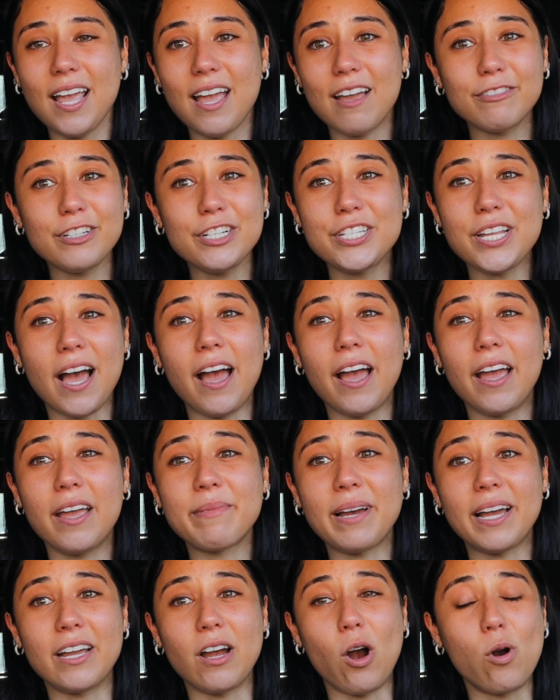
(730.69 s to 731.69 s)
every
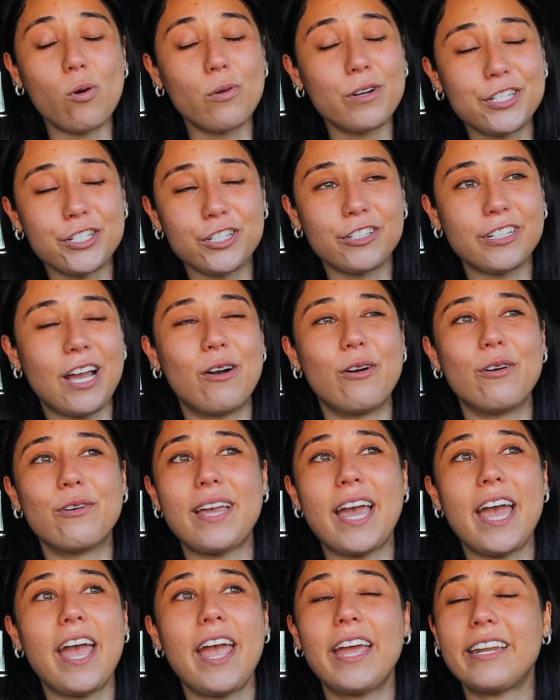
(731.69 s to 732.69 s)
time I always turn out
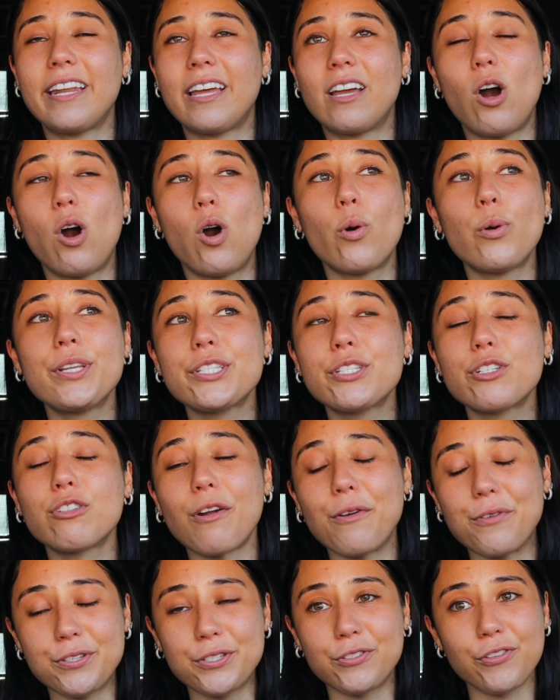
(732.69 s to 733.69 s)
okay and I always
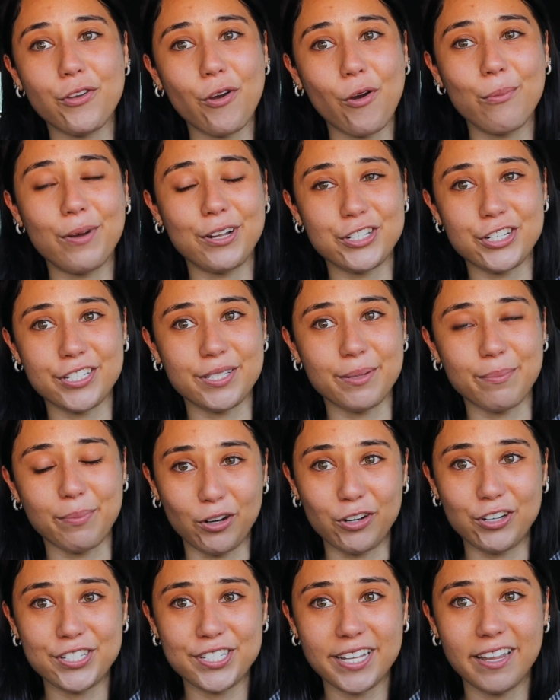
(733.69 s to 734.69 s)
grow so much as a
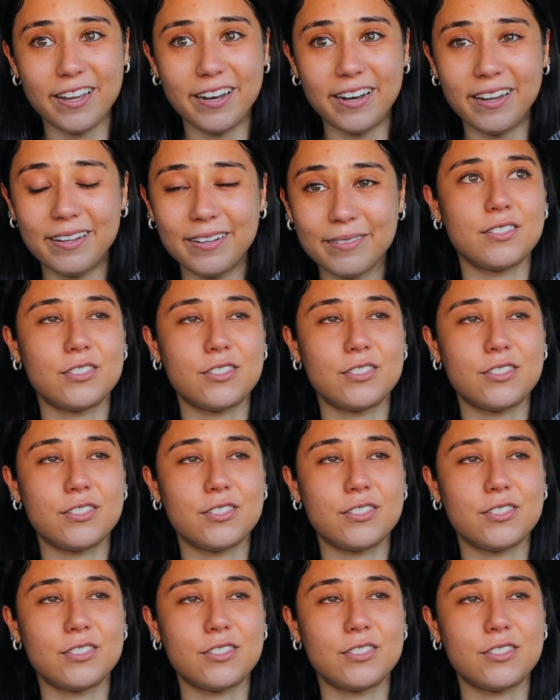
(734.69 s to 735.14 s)
person.